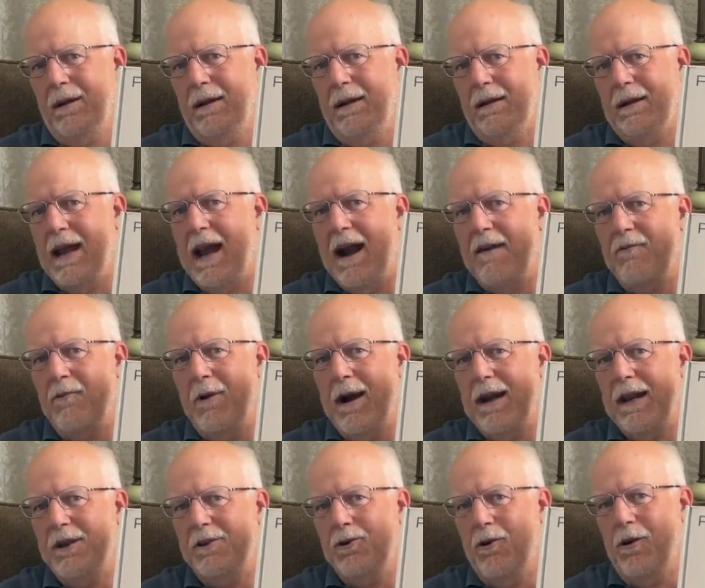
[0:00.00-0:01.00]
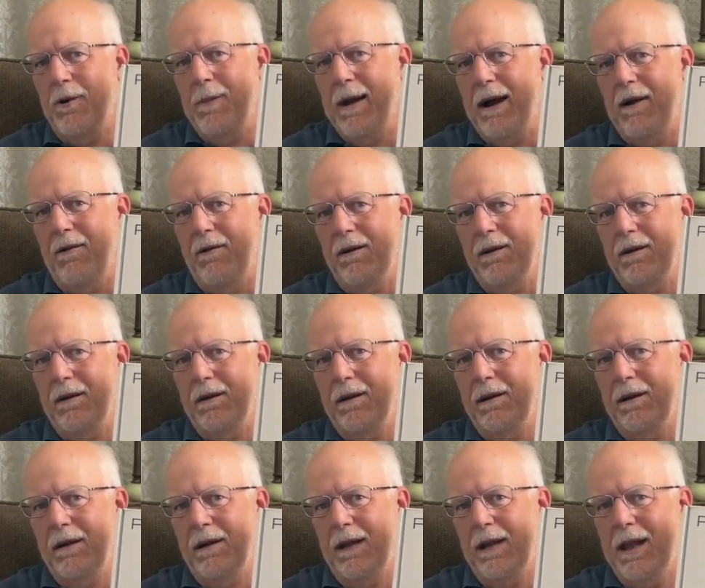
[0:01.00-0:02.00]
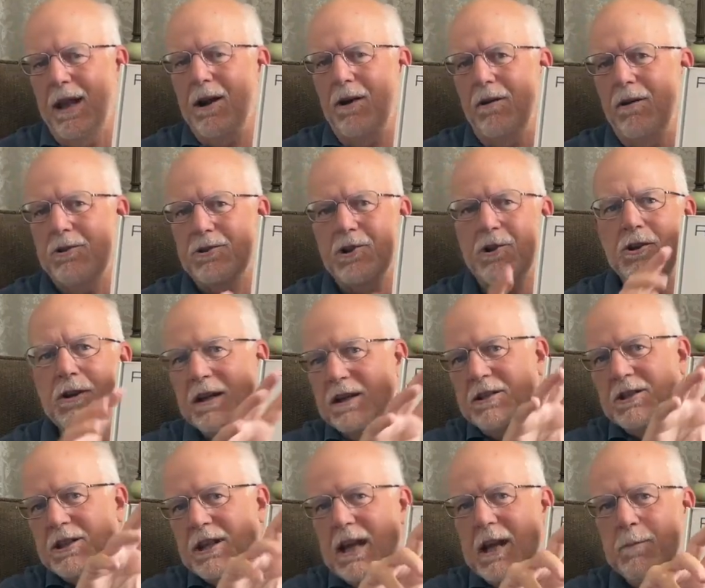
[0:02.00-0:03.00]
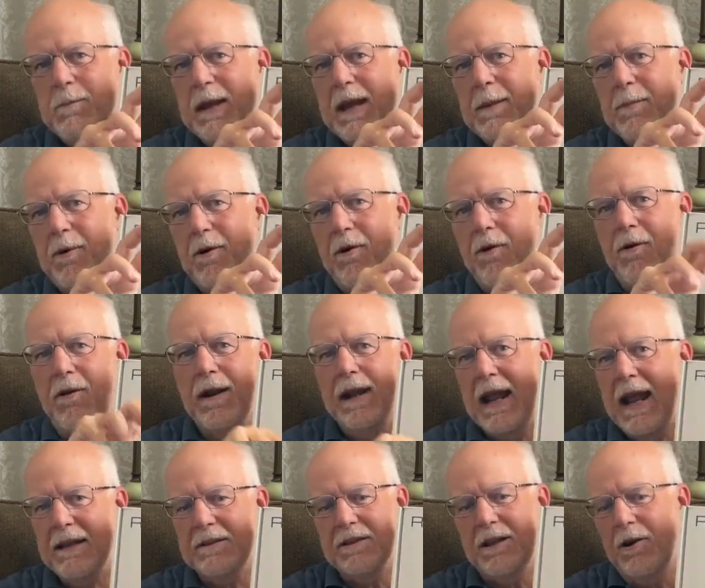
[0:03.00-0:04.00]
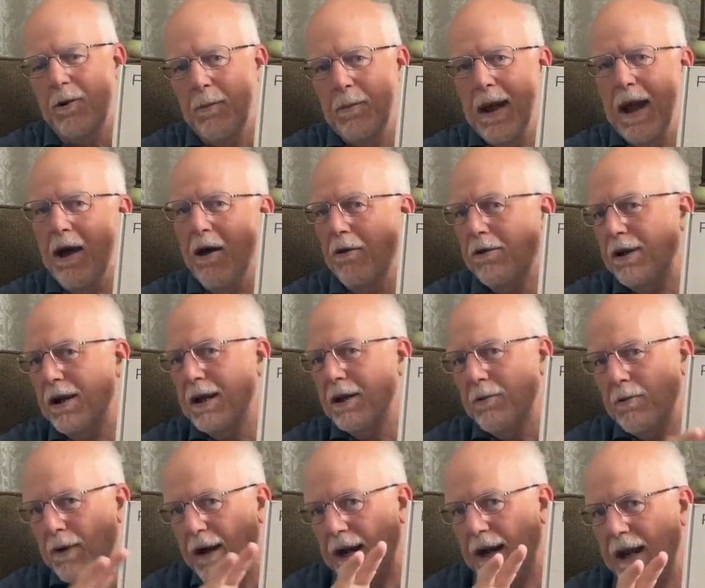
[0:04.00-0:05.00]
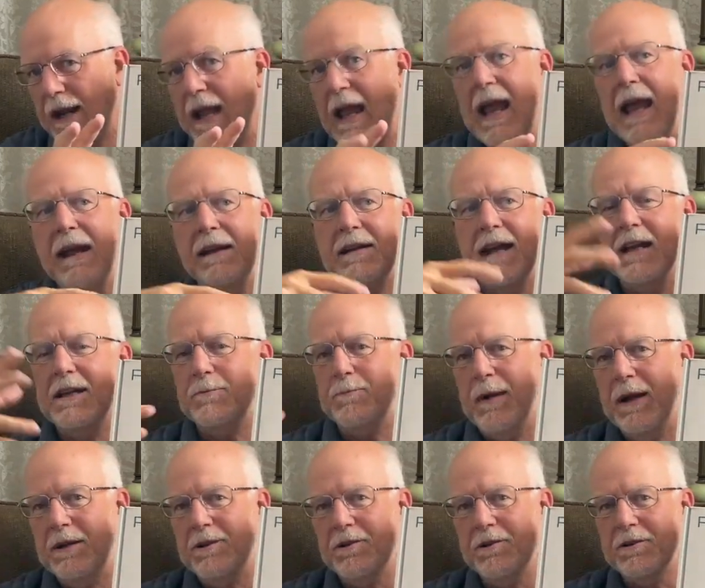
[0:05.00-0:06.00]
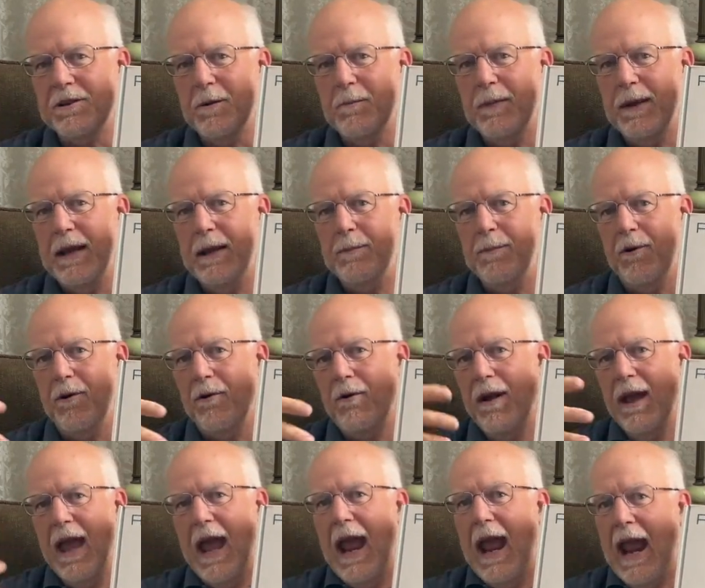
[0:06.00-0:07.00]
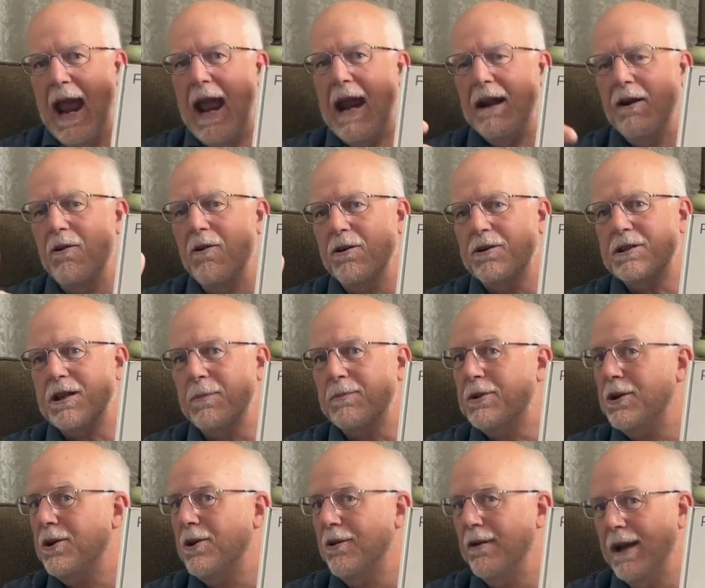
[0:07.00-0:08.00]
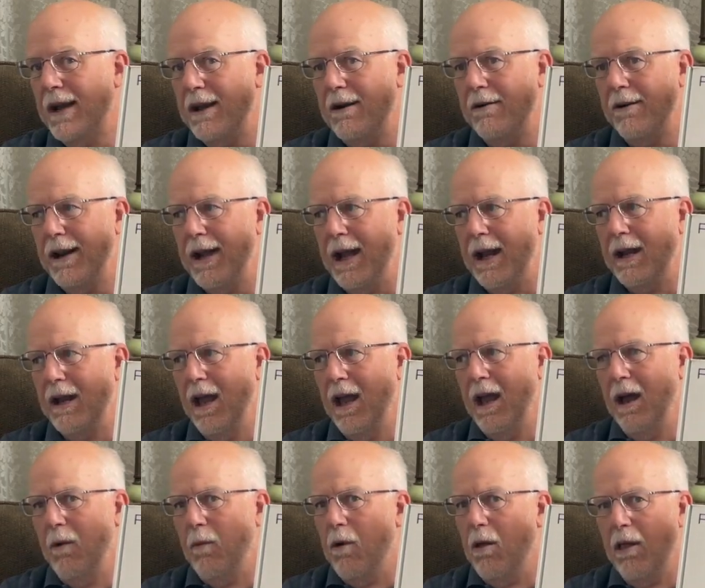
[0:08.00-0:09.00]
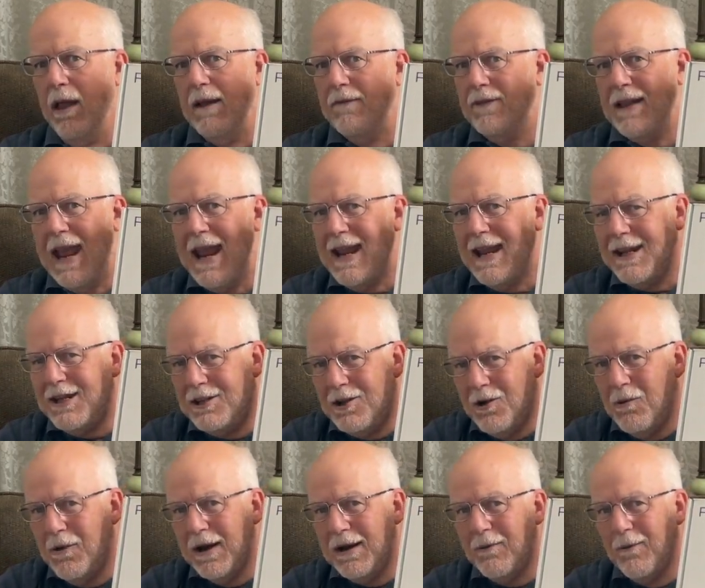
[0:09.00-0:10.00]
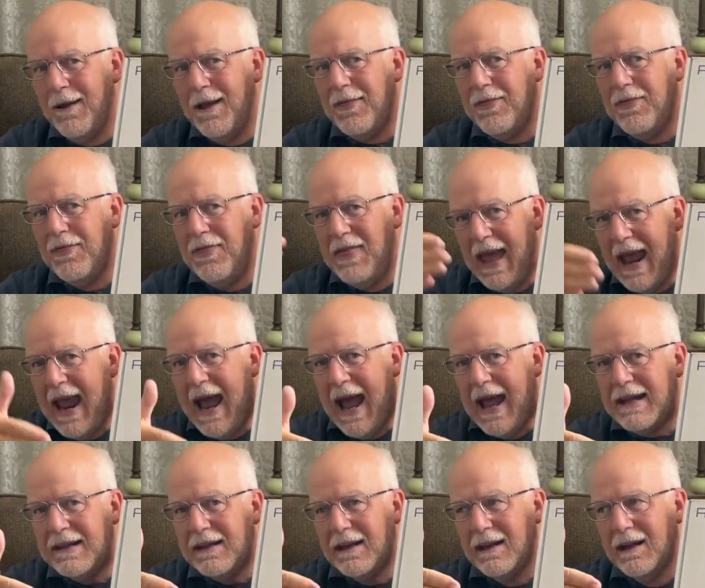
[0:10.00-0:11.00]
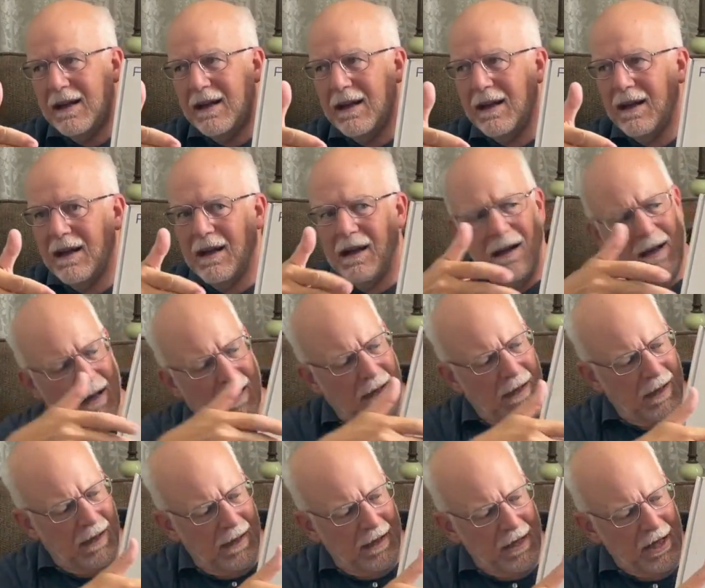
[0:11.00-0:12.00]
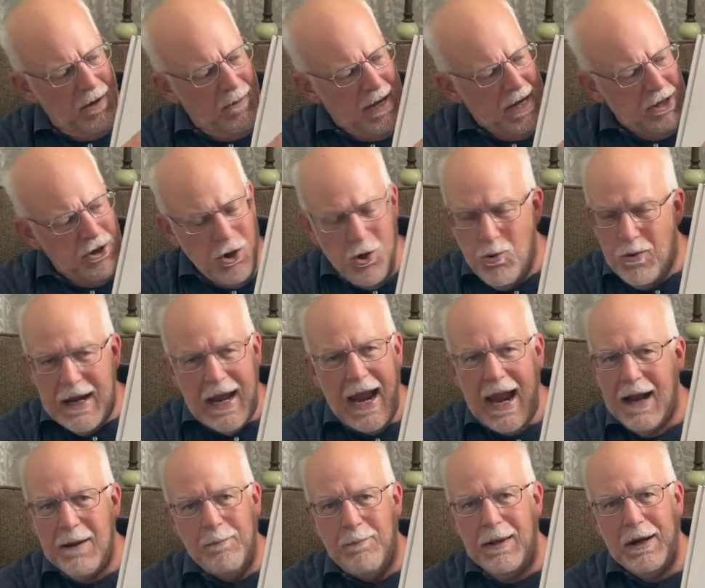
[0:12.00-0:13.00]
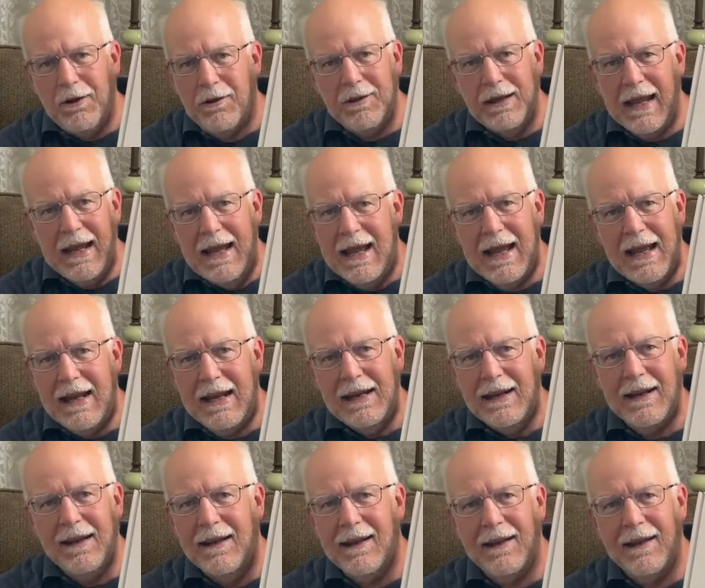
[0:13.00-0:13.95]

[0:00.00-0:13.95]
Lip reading: the Ever-Ready doorbell. You know, so you can see people, and it has a little bell you can ring, takes pictures of people, and it hooks up to your internet. Well, if they could do it with that, you mean you can't build in